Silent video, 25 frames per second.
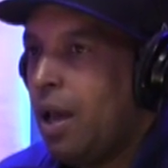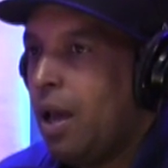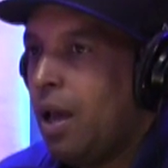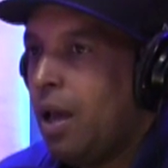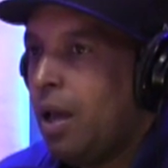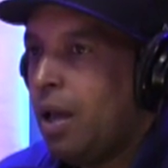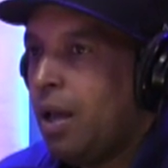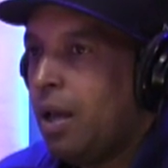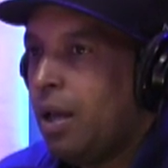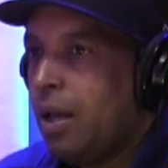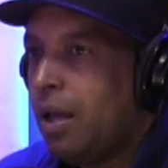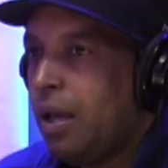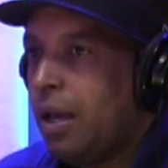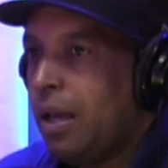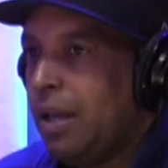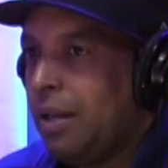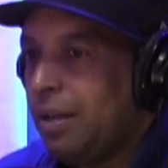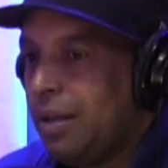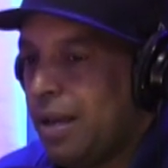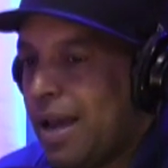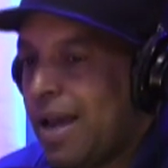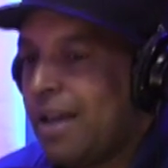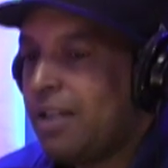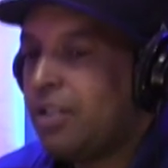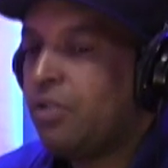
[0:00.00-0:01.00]
Okay.
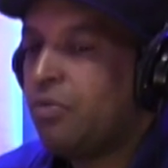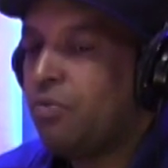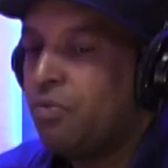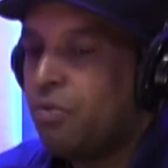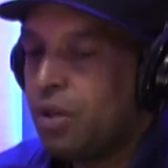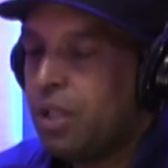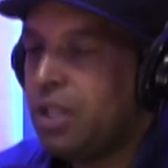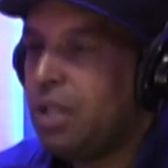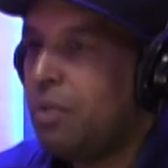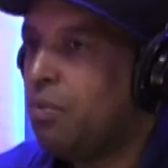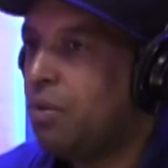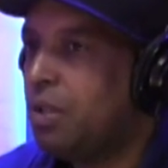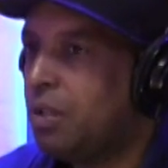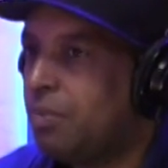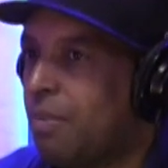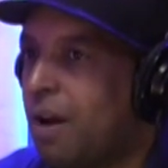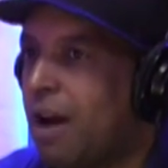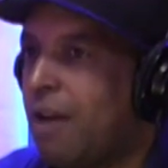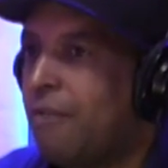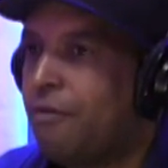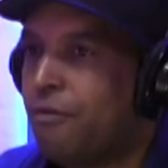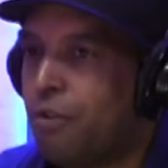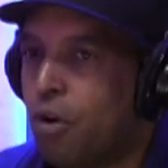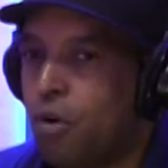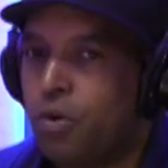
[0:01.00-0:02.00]
And that's really was
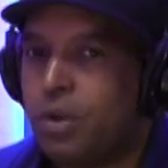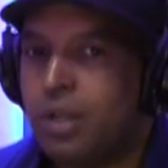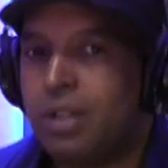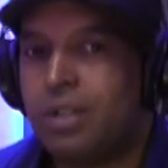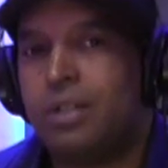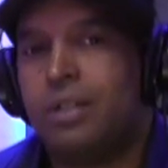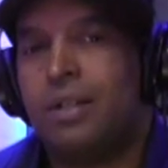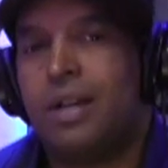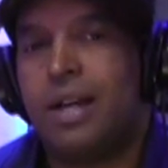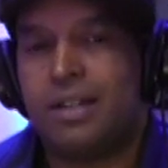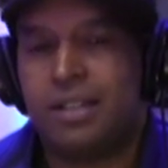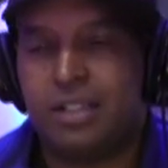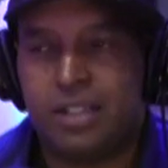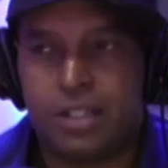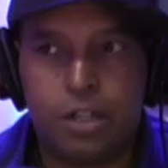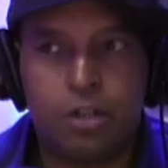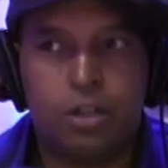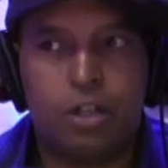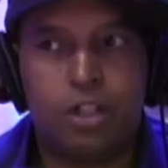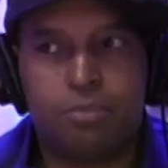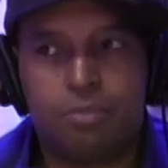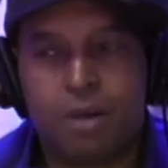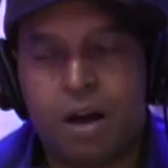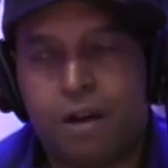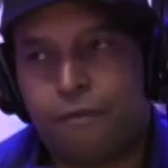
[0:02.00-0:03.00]
my focus, and that still
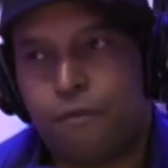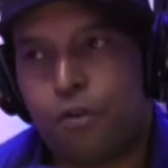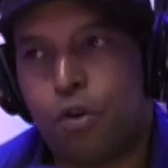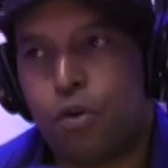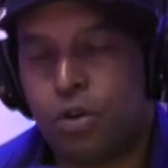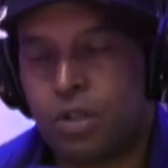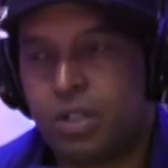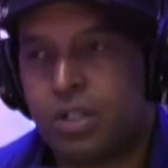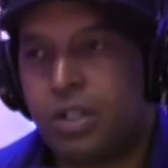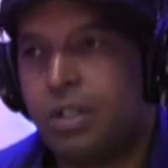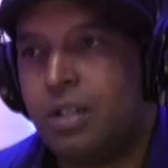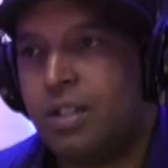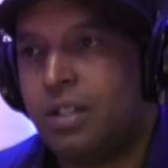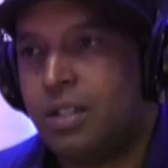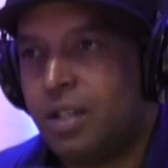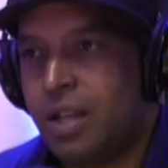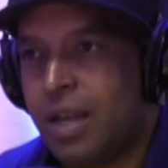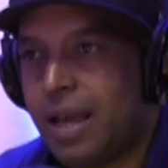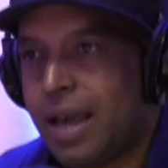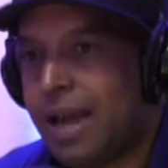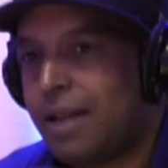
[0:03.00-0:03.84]
is my focus to this day.